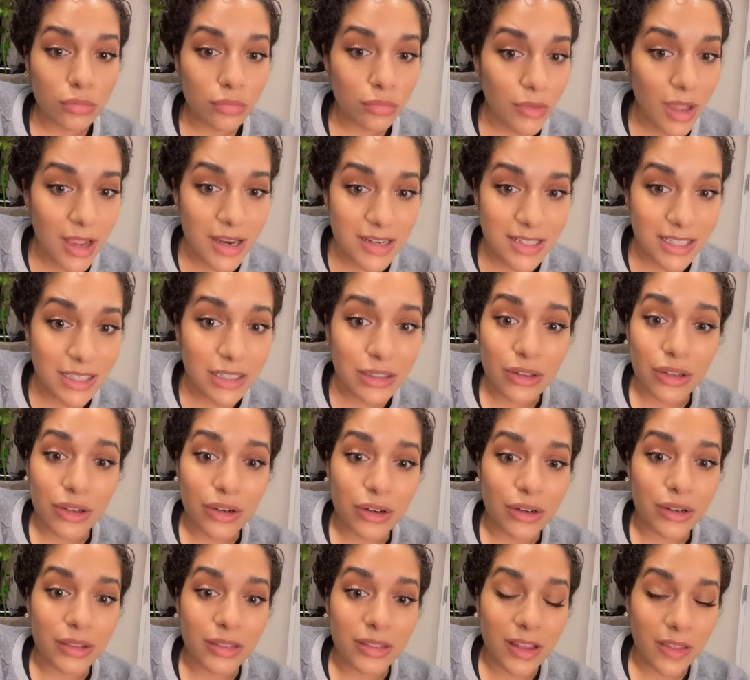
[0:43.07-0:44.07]
I didn't
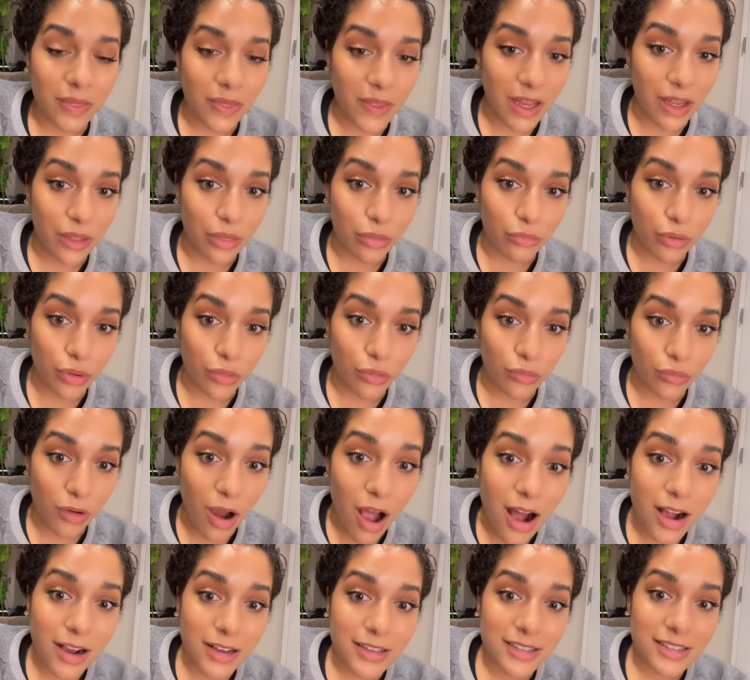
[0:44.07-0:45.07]
learn that they threw
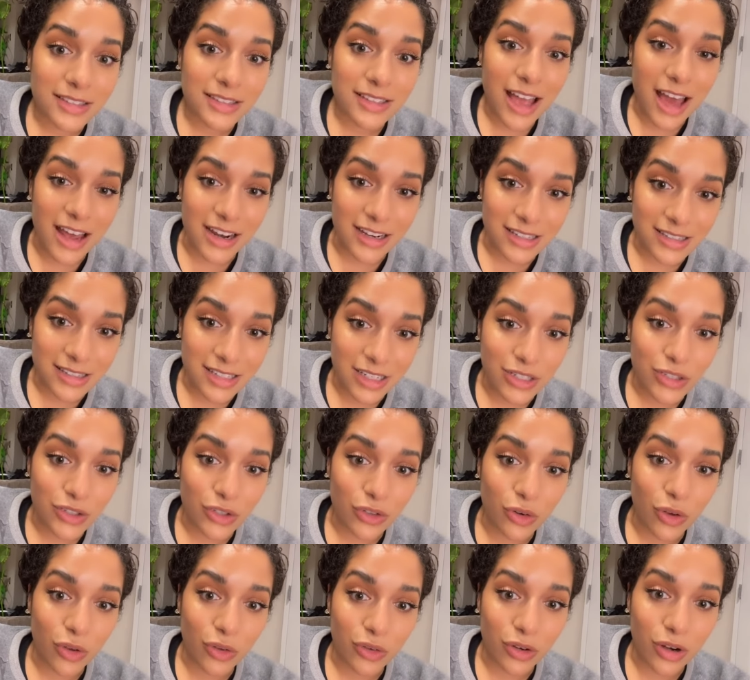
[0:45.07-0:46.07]
rocks at a
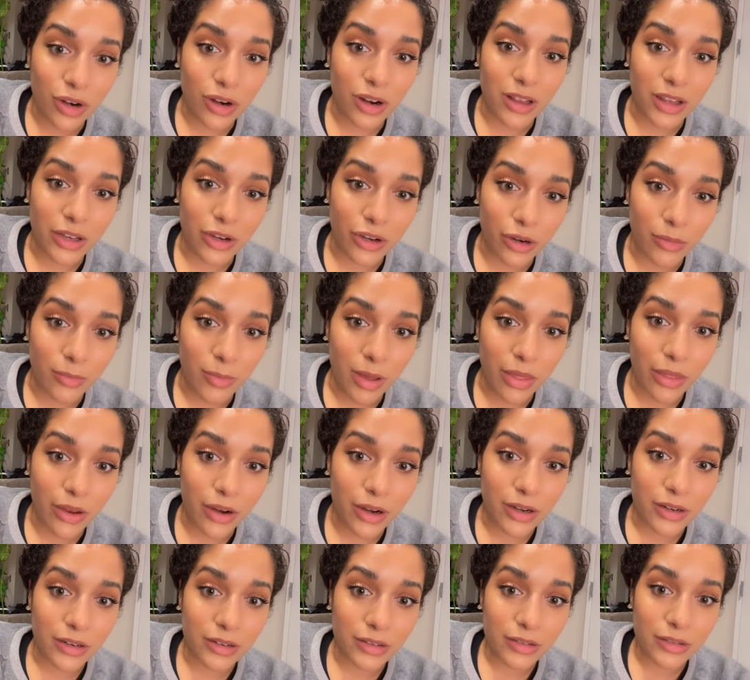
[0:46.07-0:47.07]
6-year-old girl and her
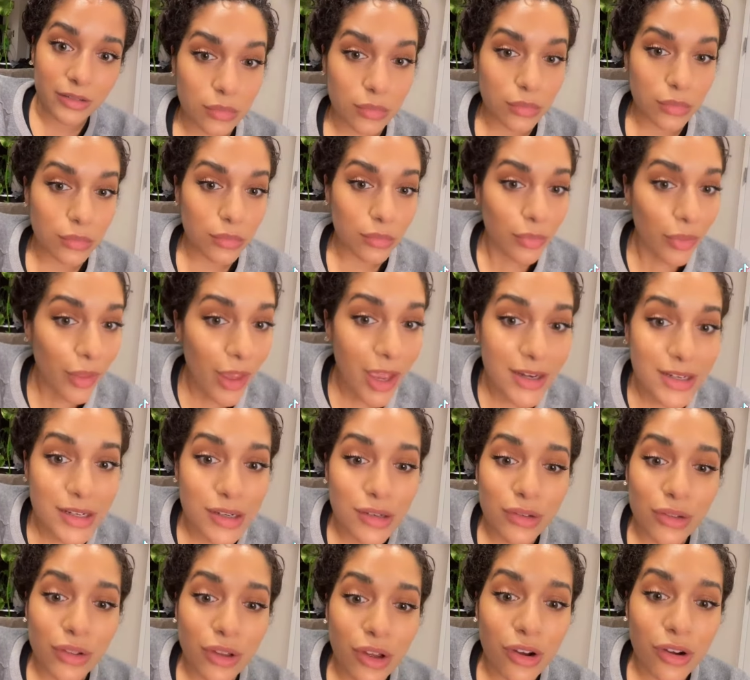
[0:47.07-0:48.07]
mother. I
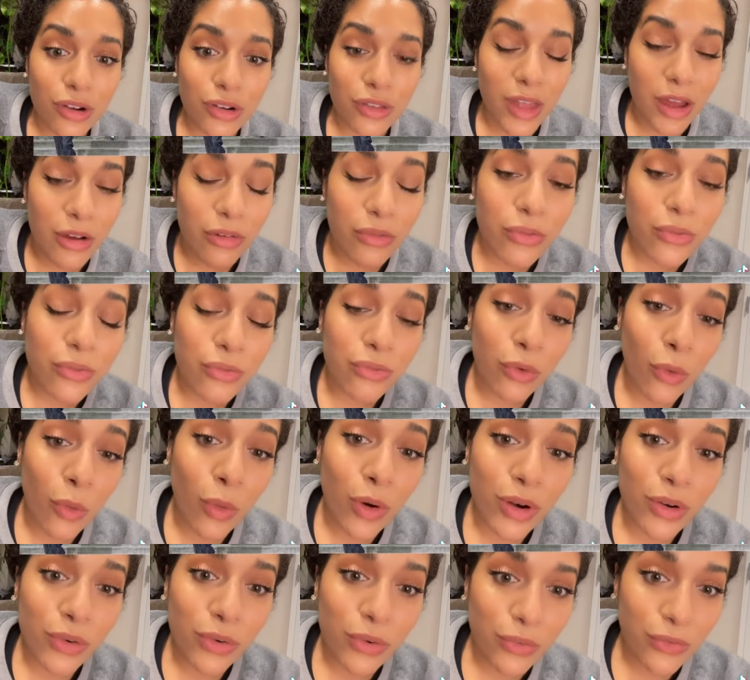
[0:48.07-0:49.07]
didn't learn that
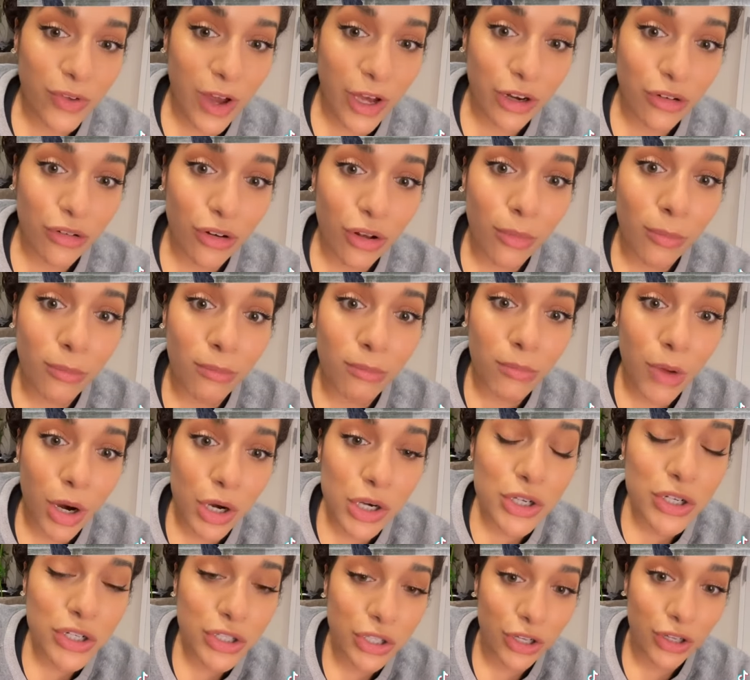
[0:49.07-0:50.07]
4 federal
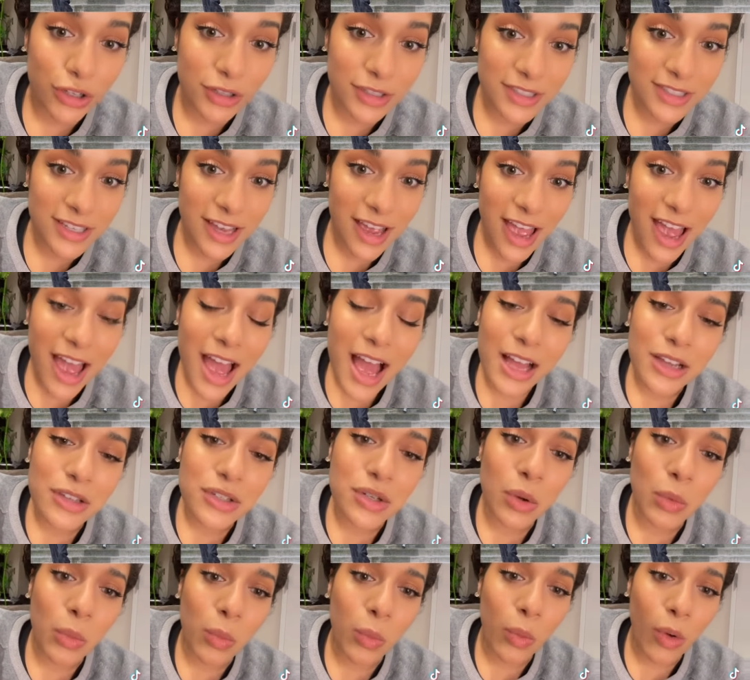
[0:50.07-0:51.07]
marshals had
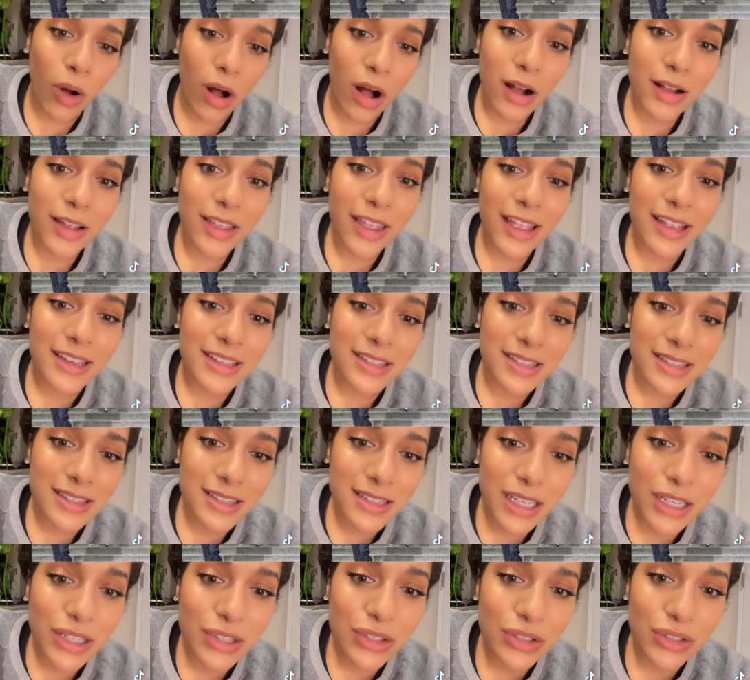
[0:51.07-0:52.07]
to walk a
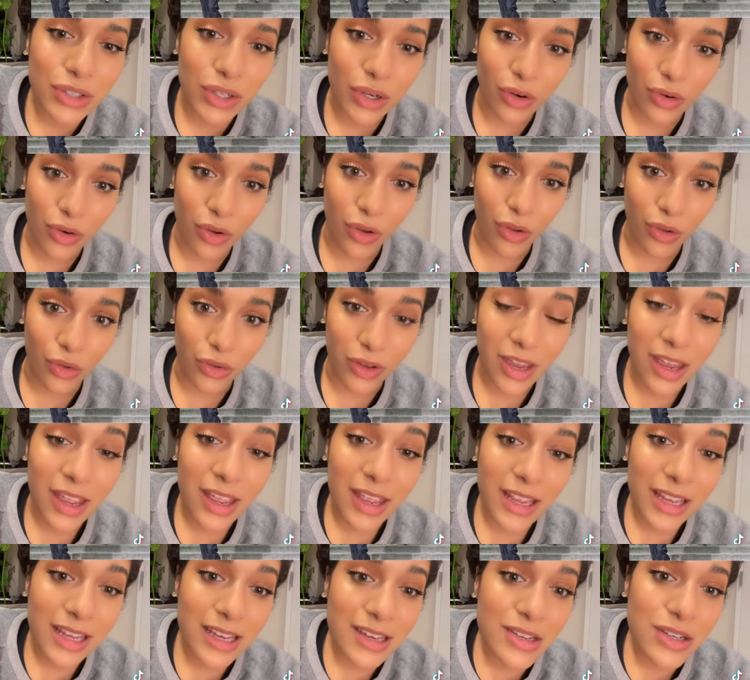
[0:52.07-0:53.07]
6-year-old
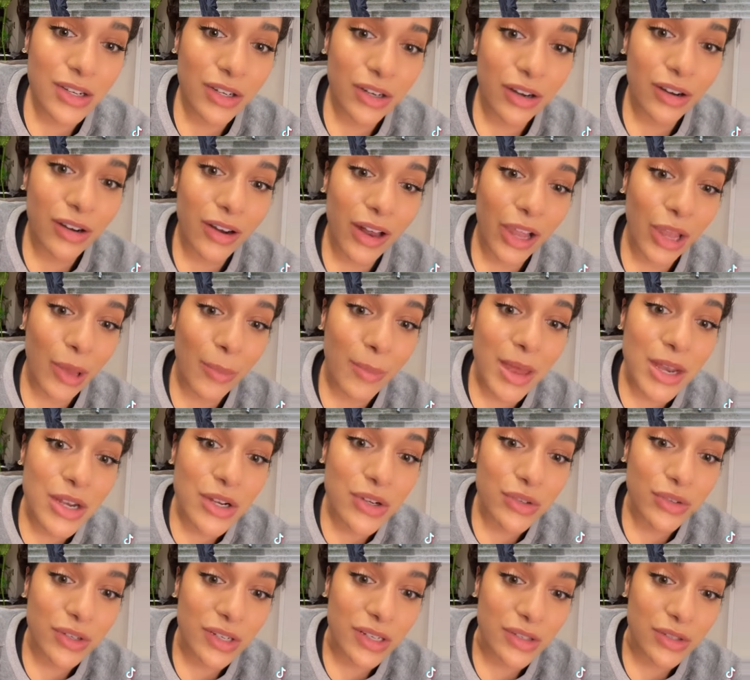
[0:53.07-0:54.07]
into her
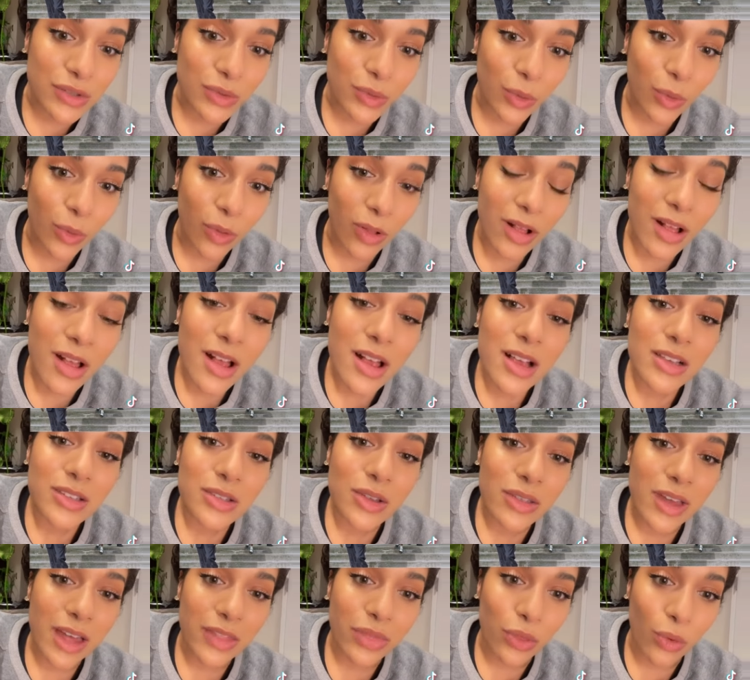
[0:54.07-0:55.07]
elementary school
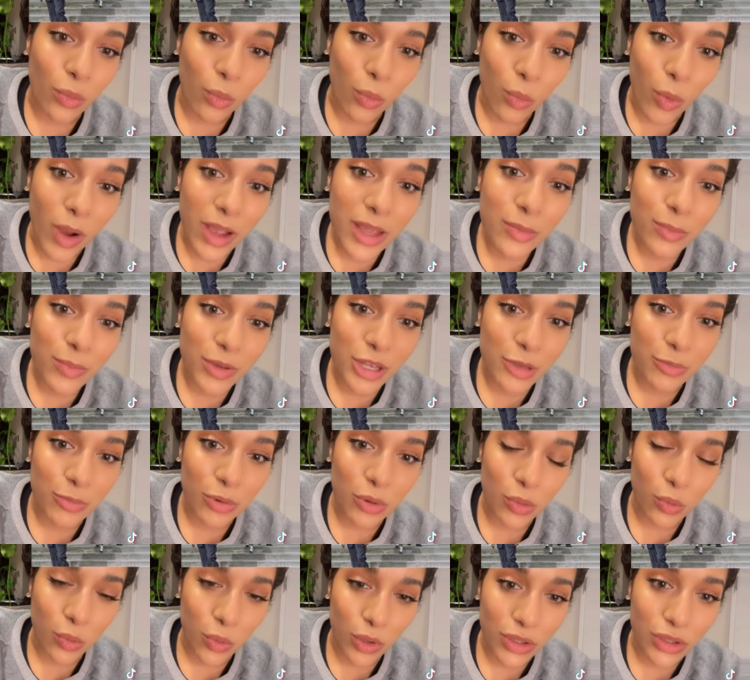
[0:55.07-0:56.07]
so that the white
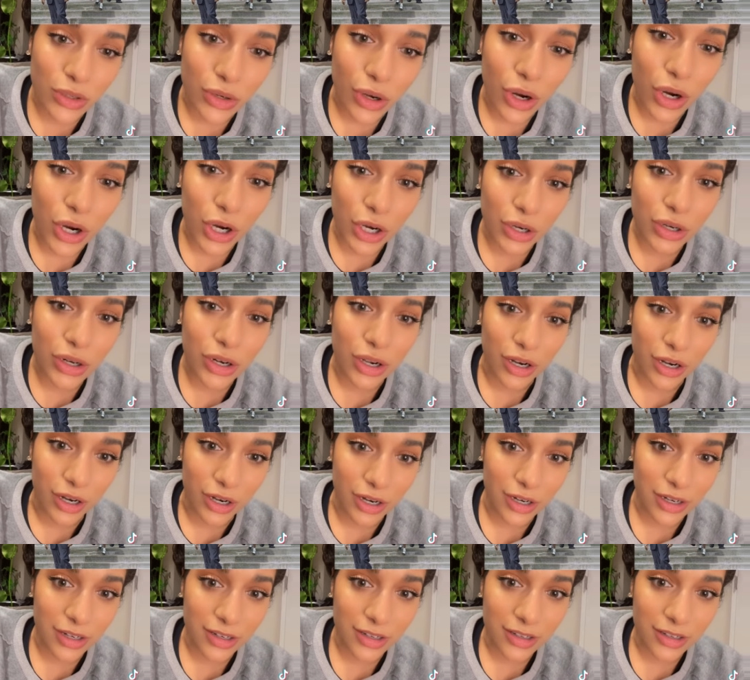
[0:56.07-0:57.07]
people wouldn't hurt her.